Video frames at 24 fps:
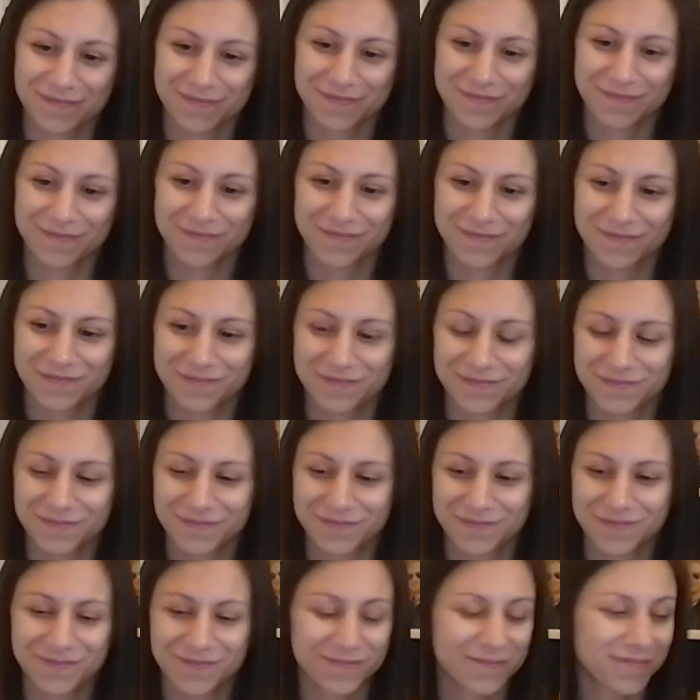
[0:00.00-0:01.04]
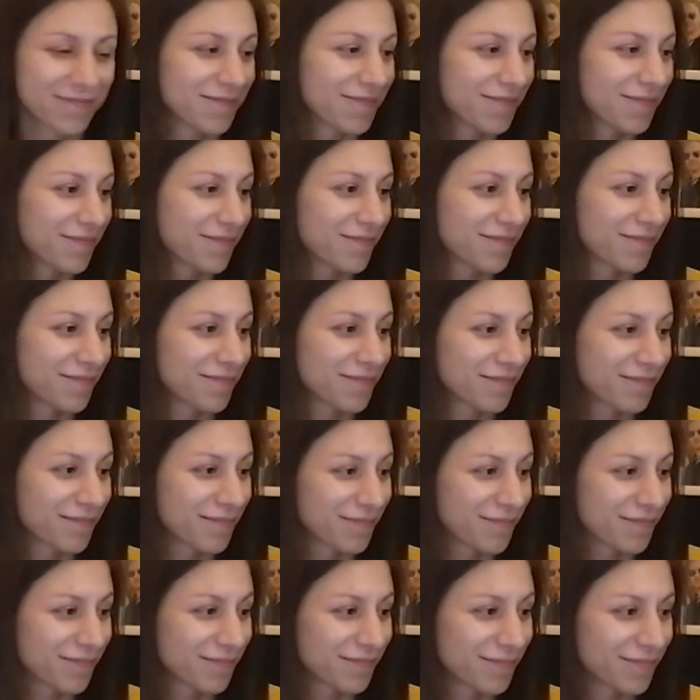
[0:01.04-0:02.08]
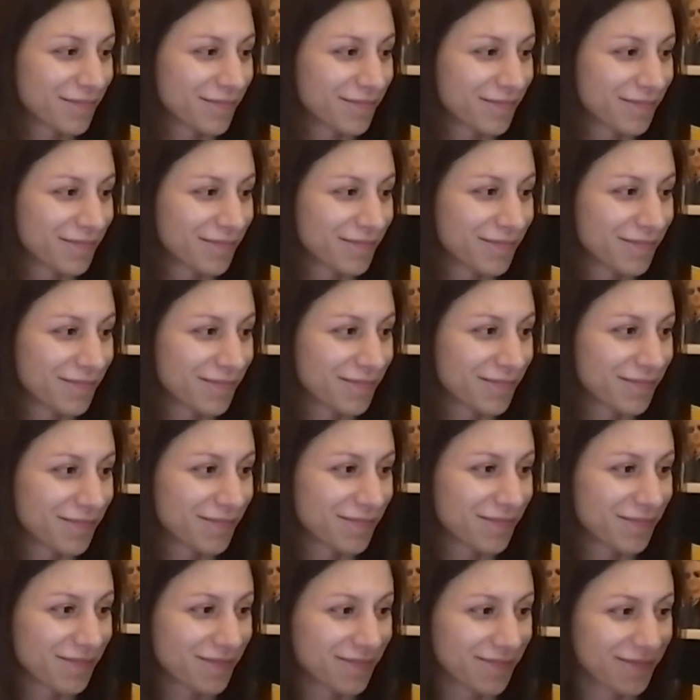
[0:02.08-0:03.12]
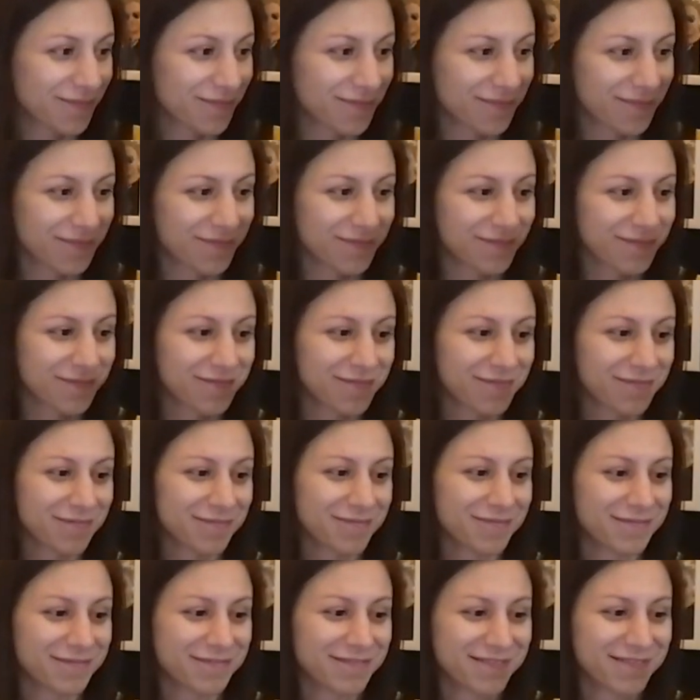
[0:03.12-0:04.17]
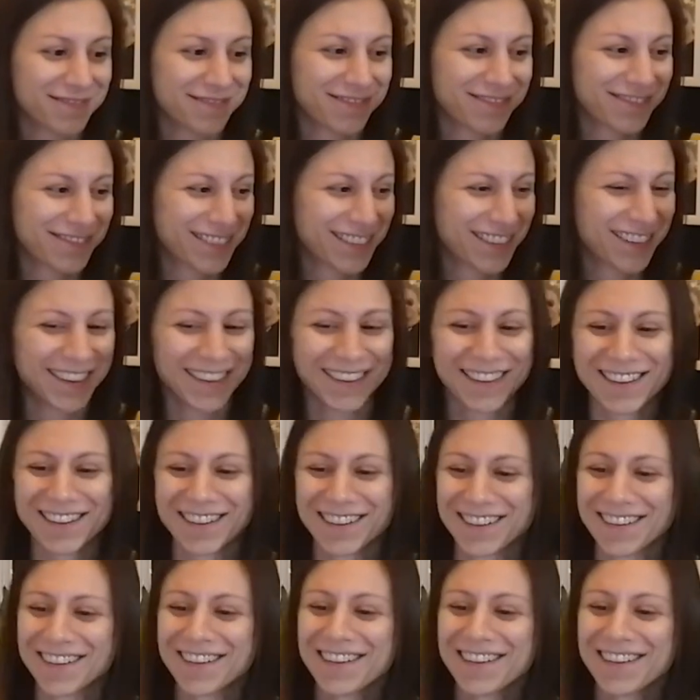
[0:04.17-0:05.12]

(not speaking)